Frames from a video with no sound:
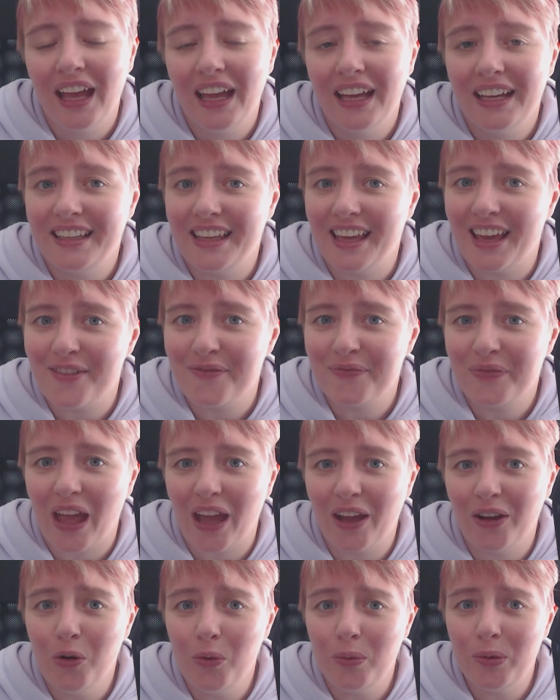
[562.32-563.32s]
yeah,
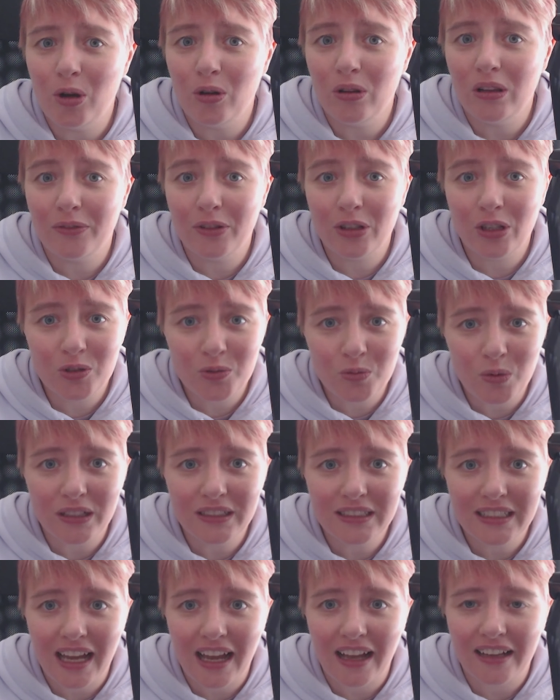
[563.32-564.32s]
I hope you all have a good
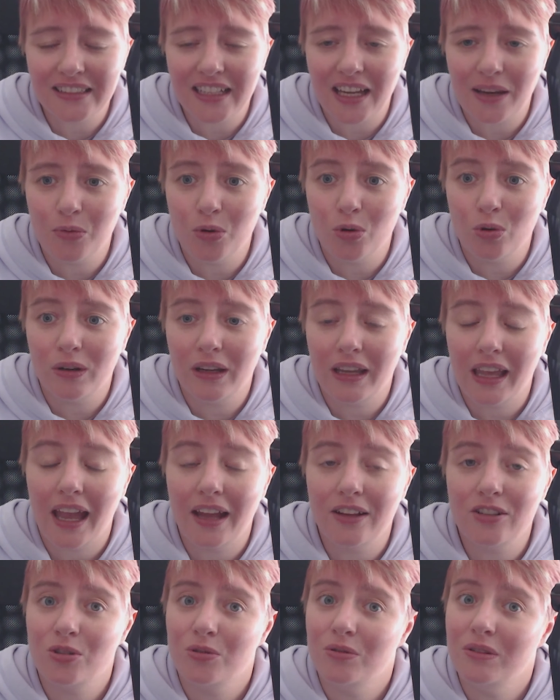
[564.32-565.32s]
one, and I will
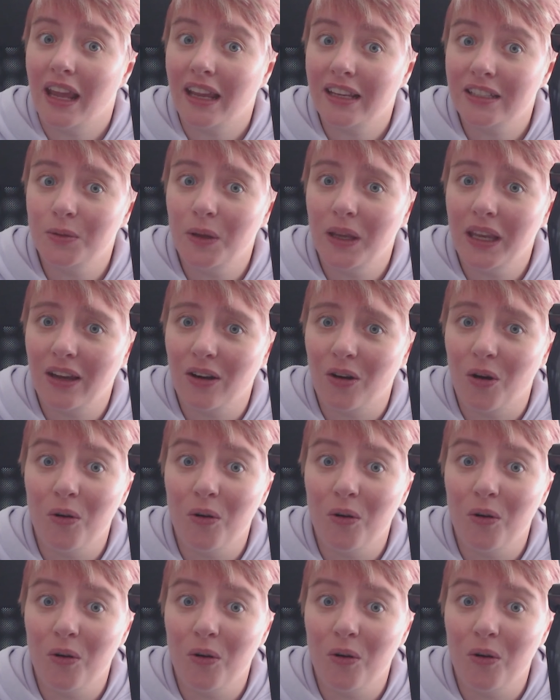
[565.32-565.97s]
catch you next week,